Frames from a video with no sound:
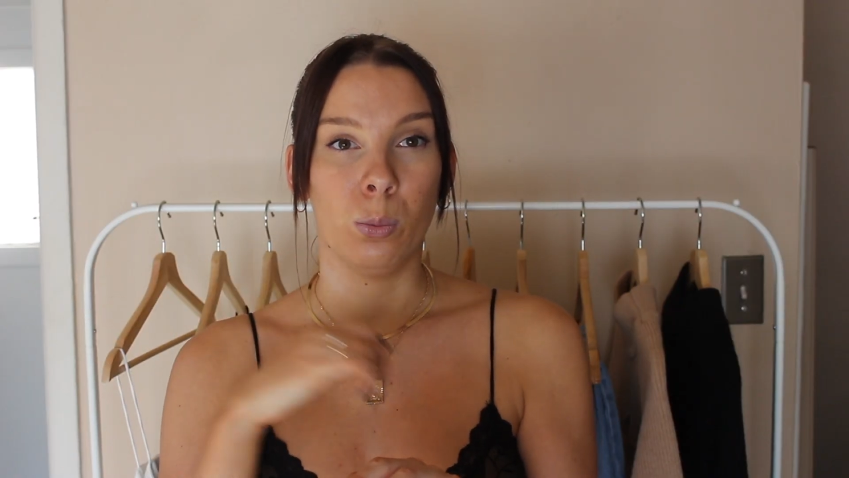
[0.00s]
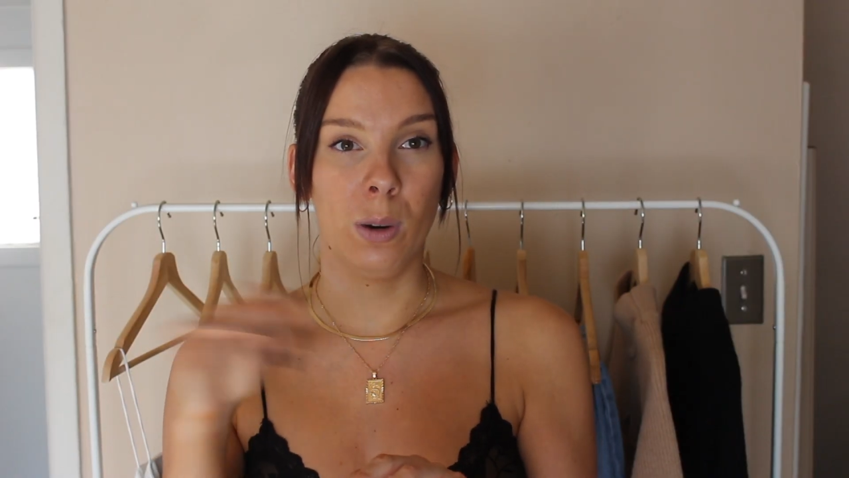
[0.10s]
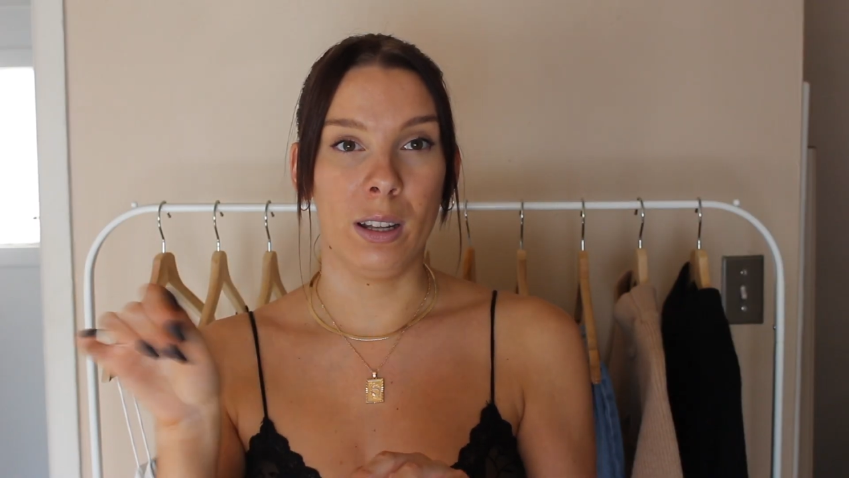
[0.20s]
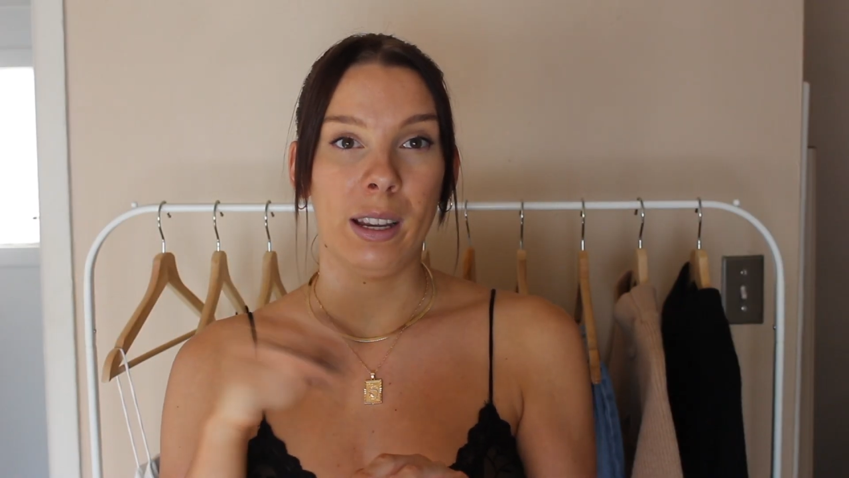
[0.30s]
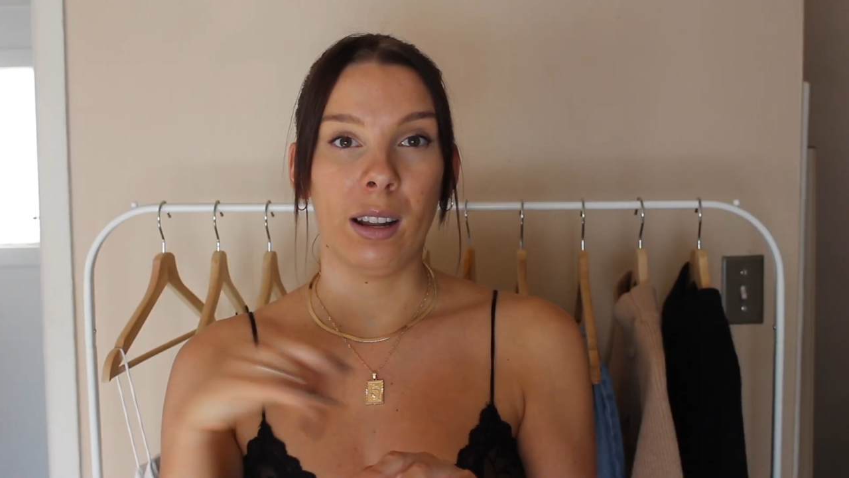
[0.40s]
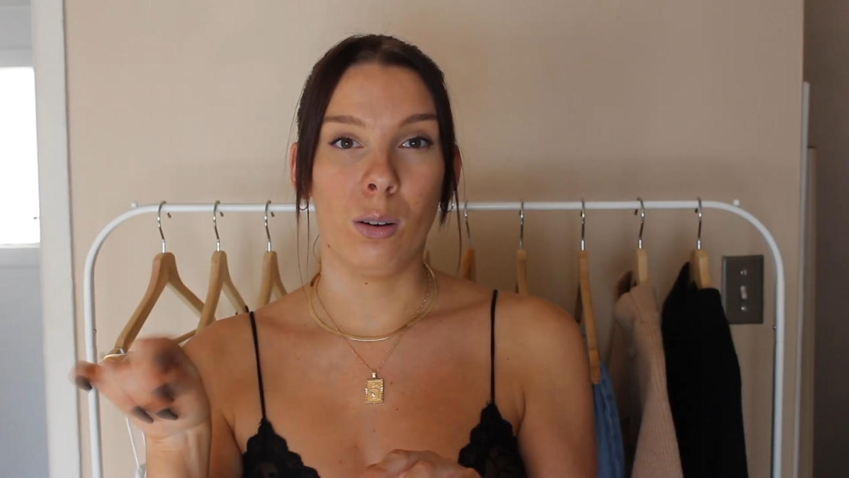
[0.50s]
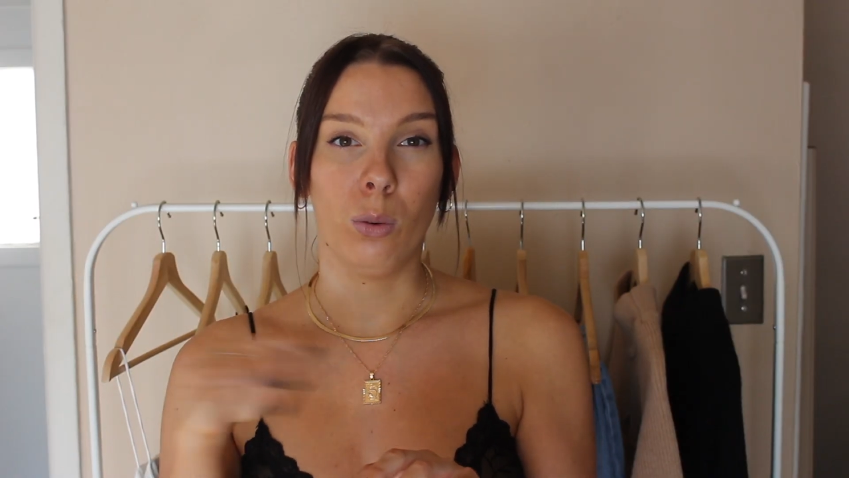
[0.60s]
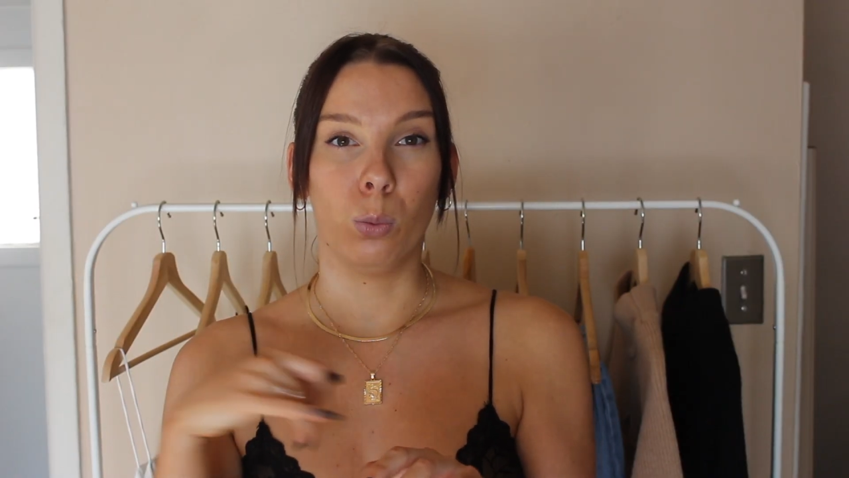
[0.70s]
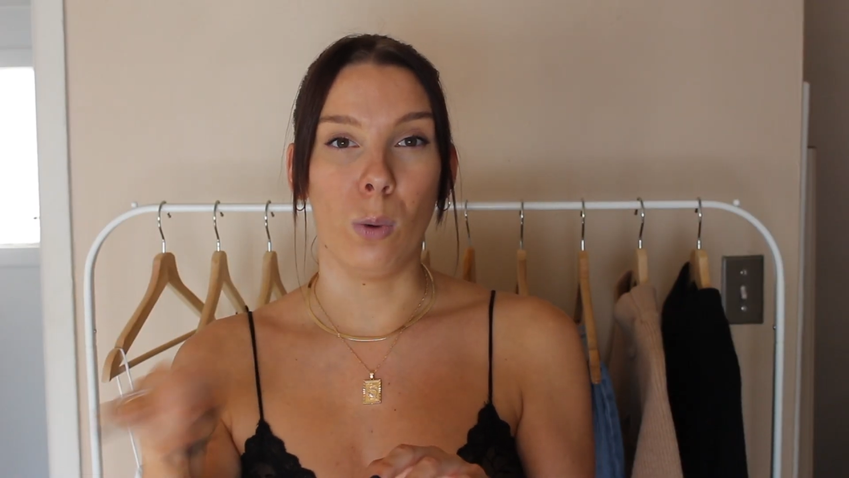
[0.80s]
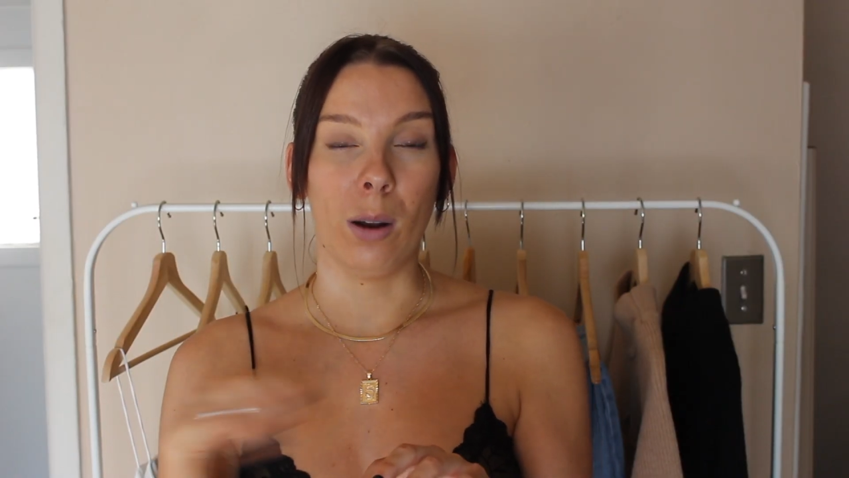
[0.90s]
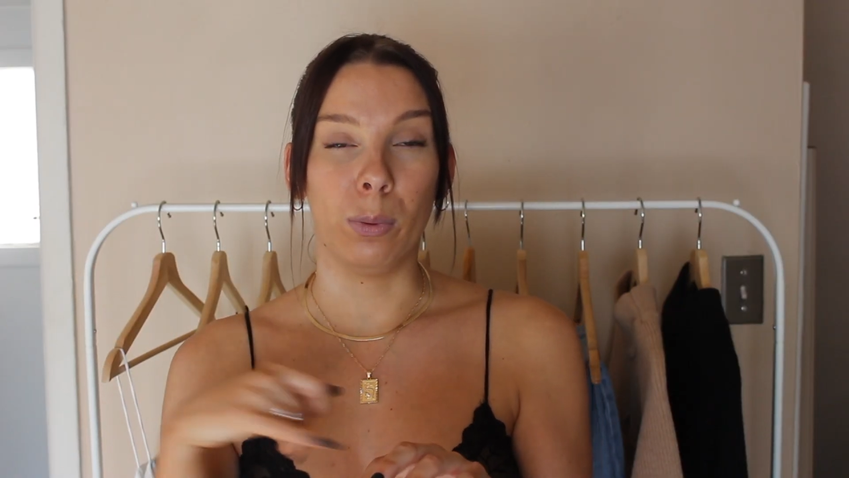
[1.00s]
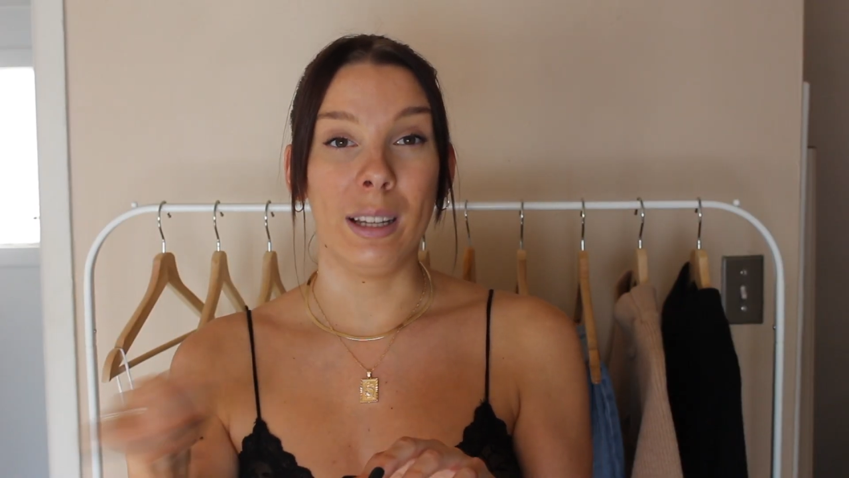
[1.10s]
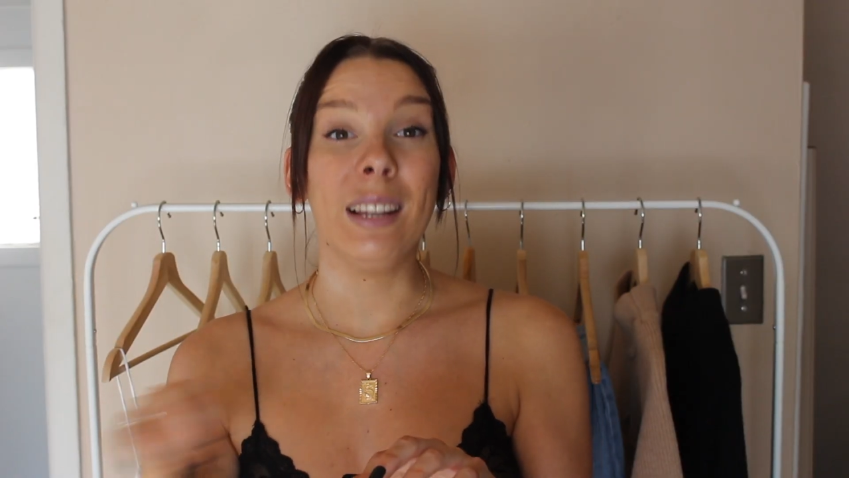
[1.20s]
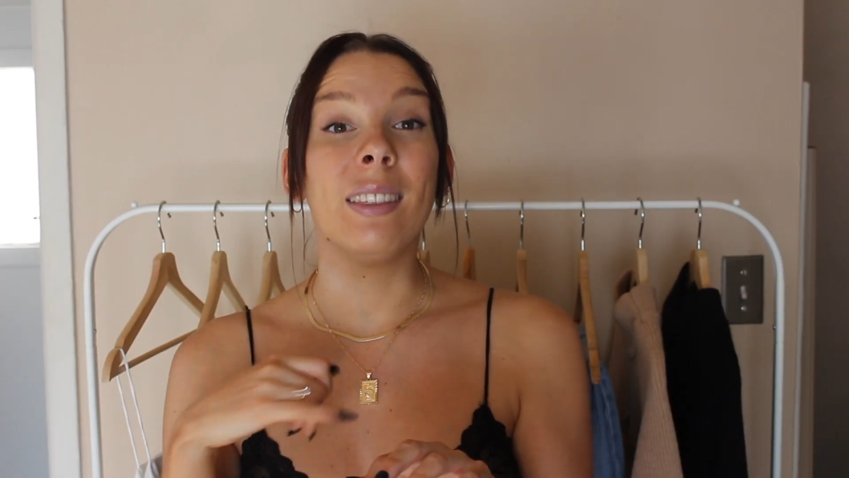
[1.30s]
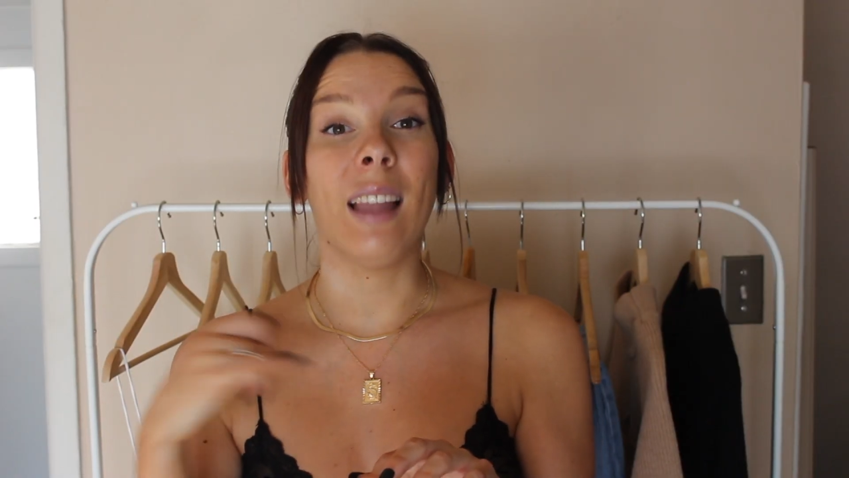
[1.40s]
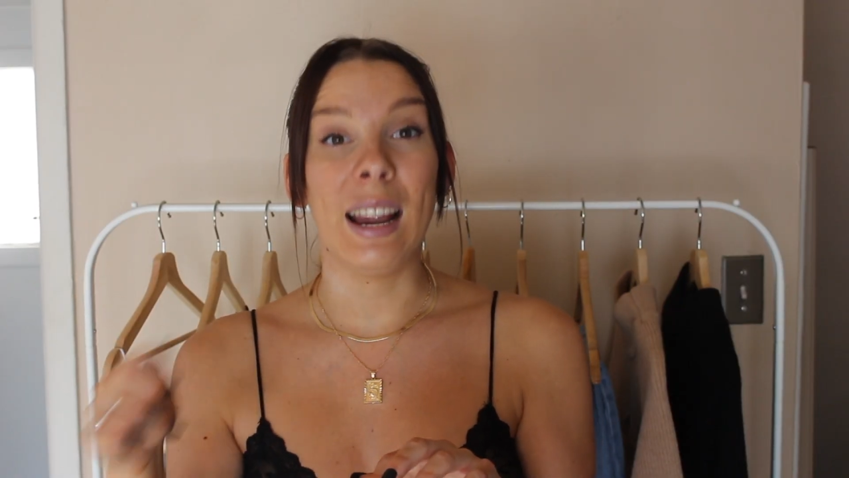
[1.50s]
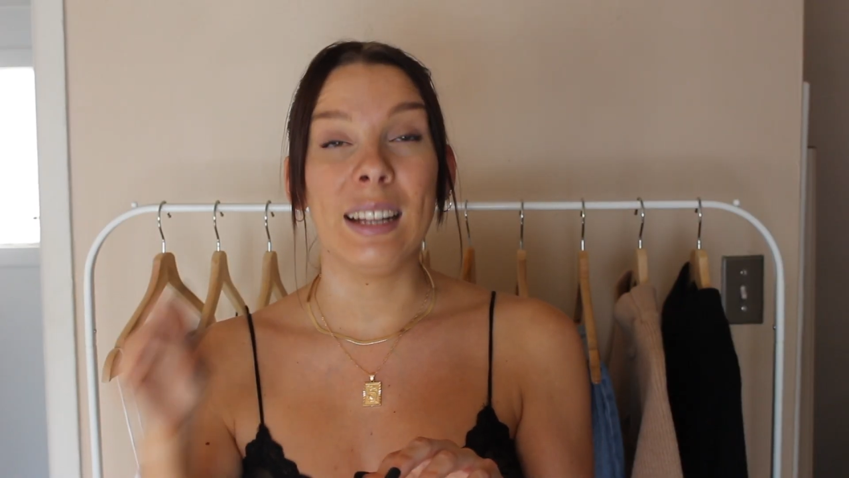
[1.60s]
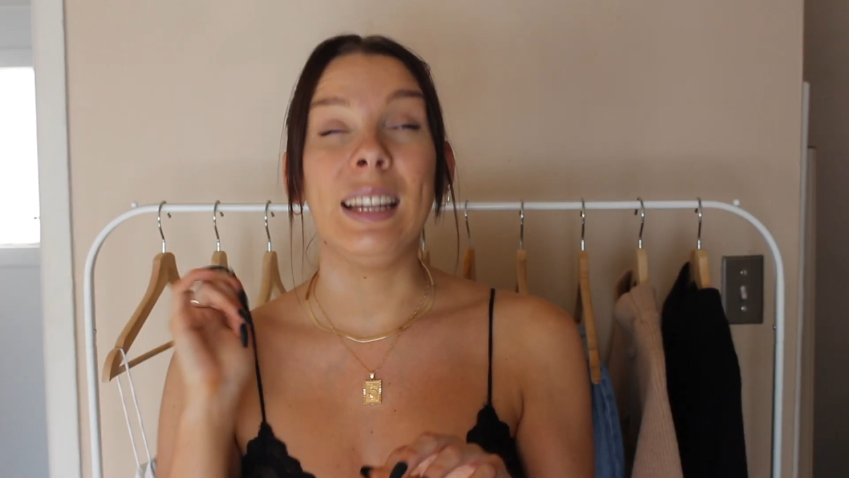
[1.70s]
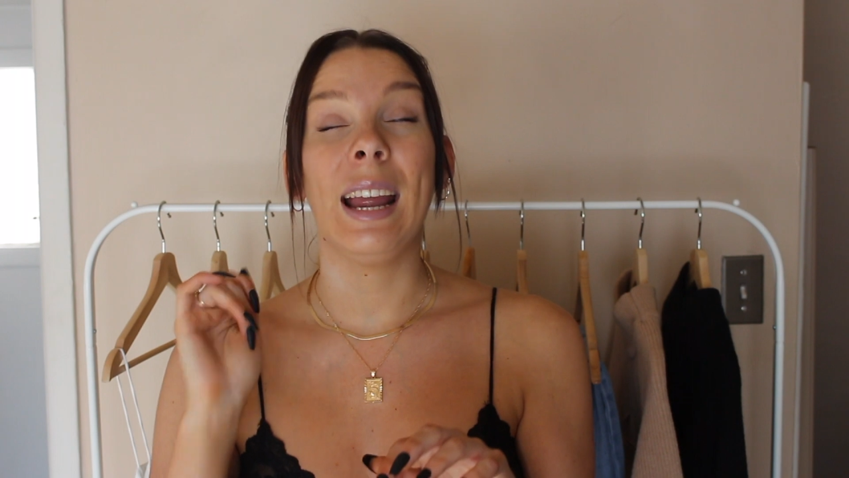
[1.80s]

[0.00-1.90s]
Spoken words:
really lightly